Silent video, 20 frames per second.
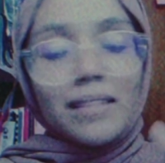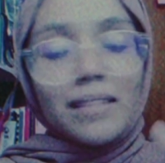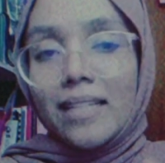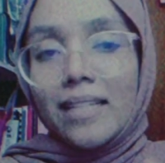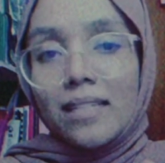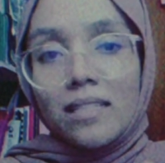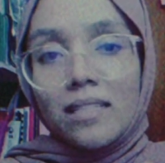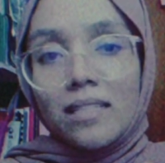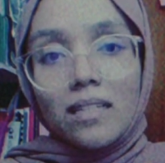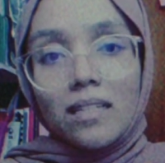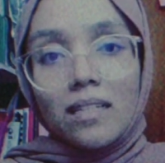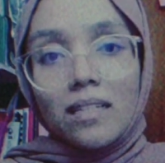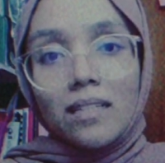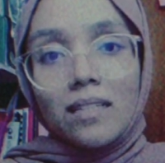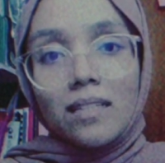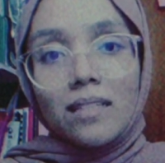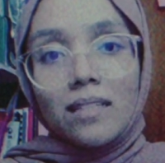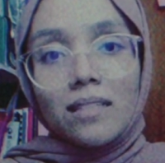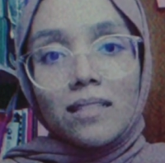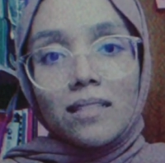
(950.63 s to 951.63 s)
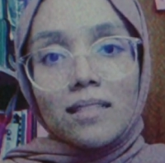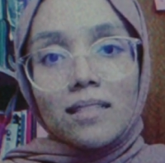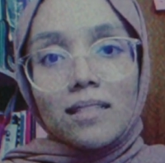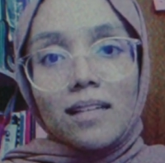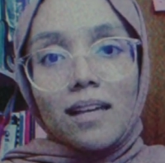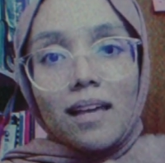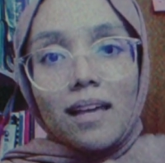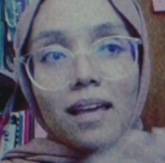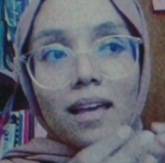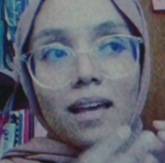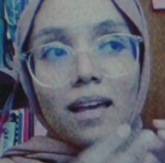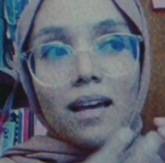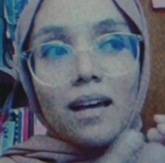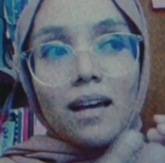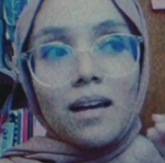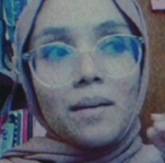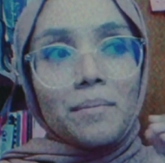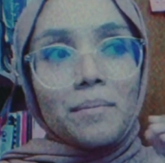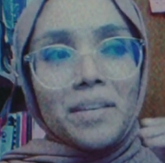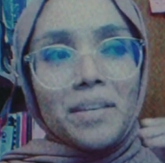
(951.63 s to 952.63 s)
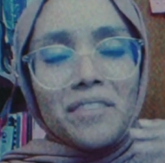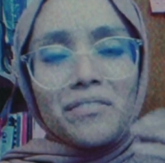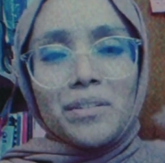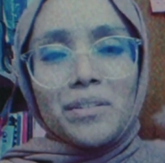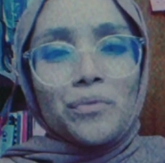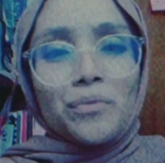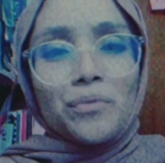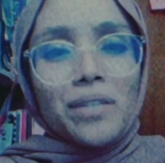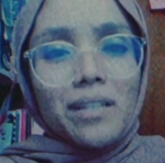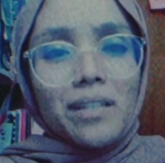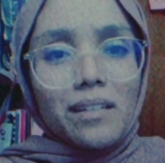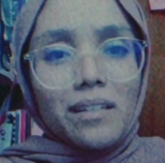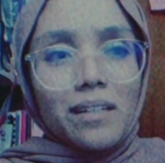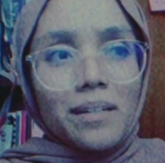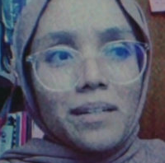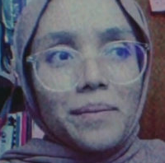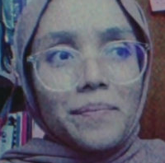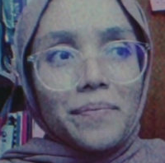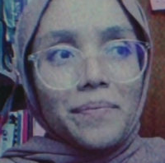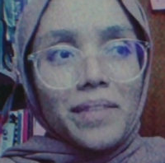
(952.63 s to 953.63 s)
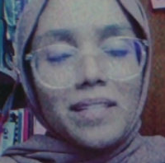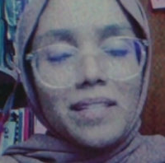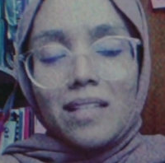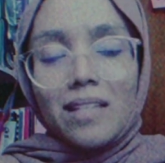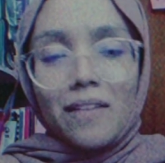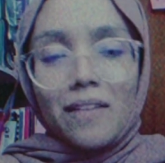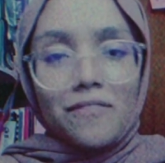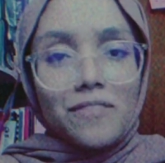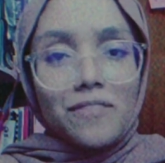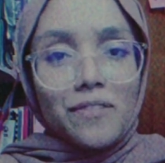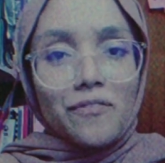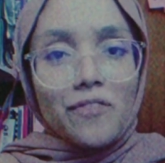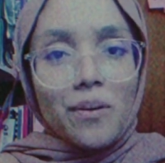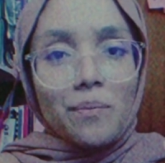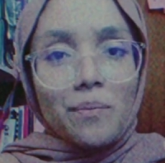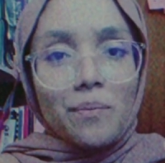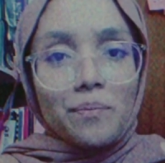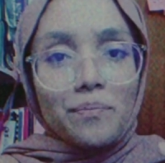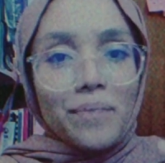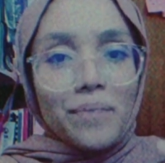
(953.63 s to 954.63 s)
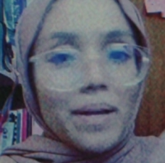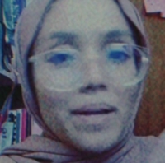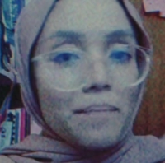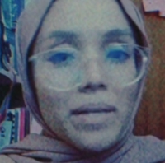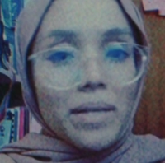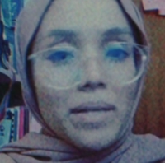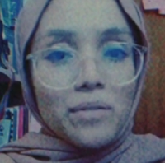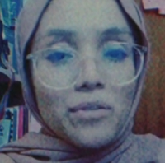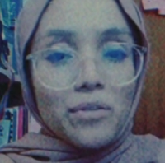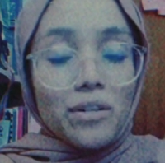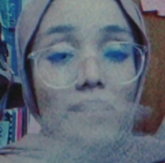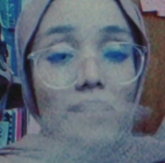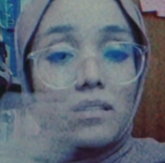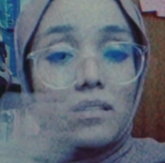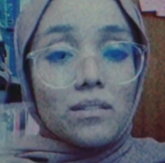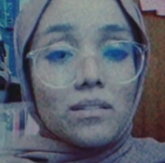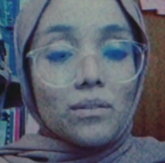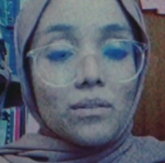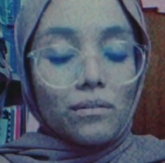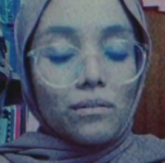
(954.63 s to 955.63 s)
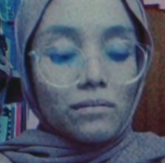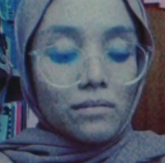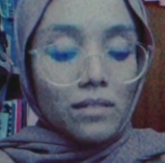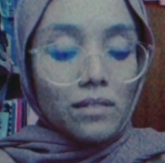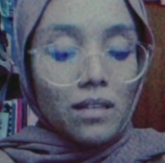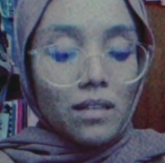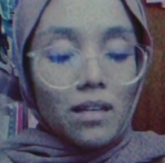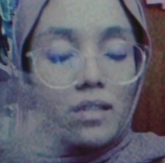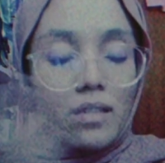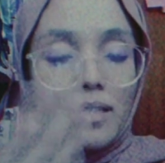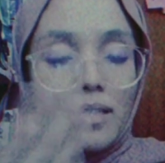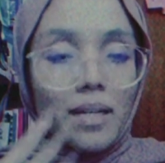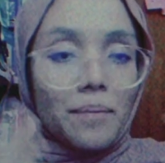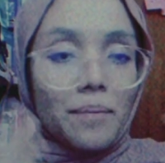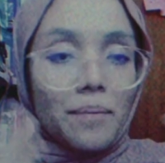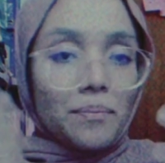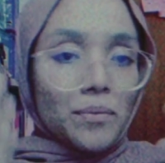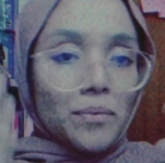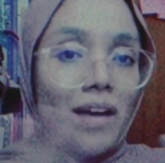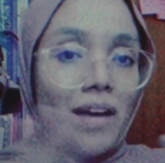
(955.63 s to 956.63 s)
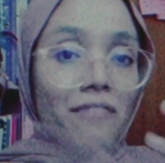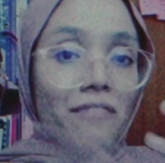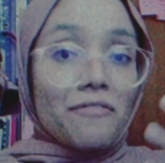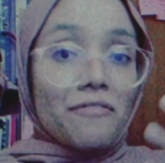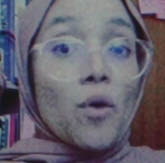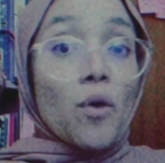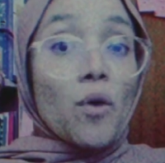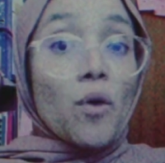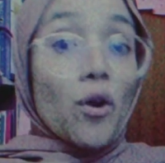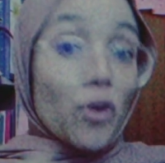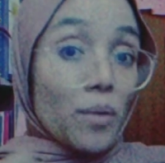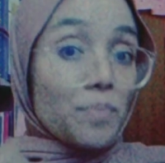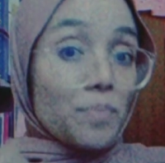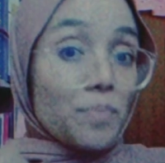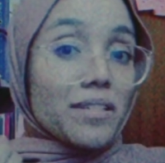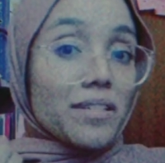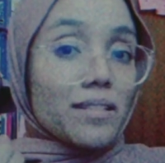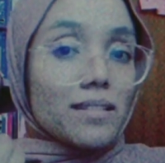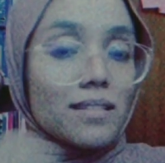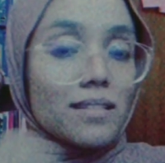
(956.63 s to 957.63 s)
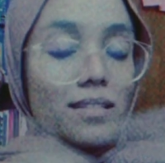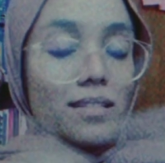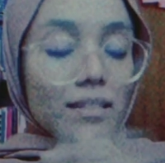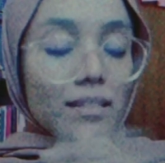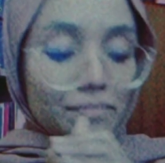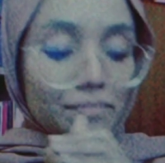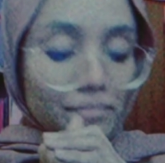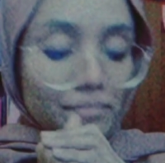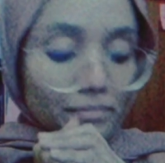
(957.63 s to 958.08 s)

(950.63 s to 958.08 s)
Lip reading: teachers, even work staffs from Petronas. So yeah, you have more options.